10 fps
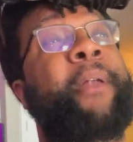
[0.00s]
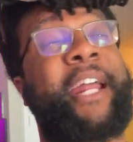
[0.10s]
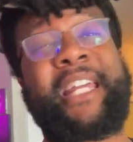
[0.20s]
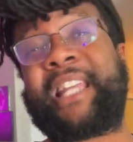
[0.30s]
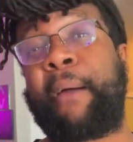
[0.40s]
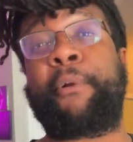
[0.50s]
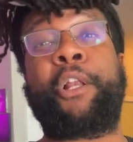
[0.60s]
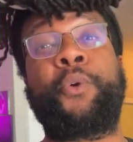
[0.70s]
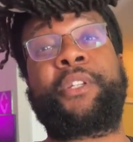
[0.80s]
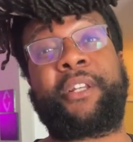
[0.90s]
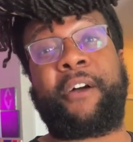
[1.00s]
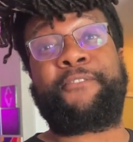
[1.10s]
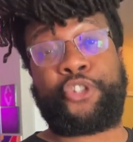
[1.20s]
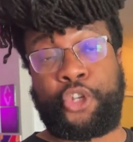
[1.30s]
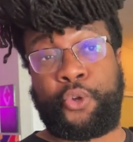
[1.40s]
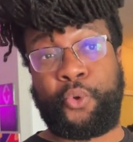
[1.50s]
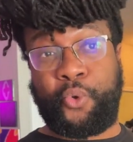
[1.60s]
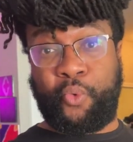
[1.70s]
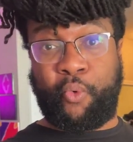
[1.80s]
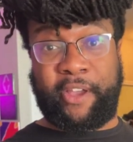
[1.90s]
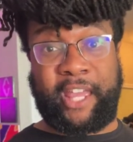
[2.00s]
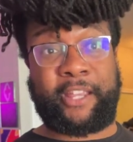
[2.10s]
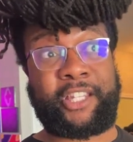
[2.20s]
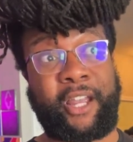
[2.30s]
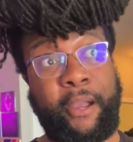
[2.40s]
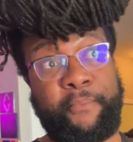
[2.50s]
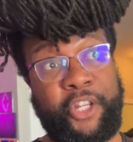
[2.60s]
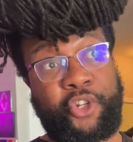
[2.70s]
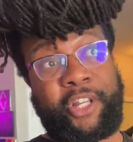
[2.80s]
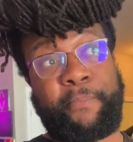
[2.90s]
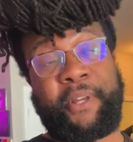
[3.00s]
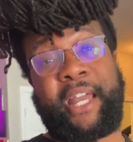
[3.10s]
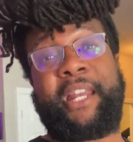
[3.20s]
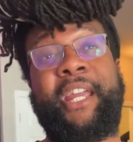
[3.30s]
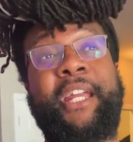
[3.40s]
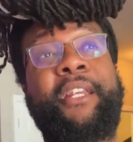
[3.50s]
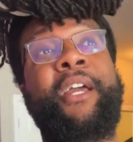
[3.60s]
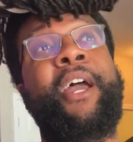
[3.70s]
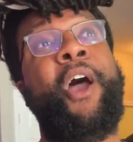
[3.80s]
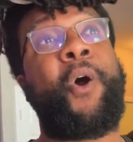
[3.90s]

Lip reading: But I guess I'm close enough to where they initially put that in.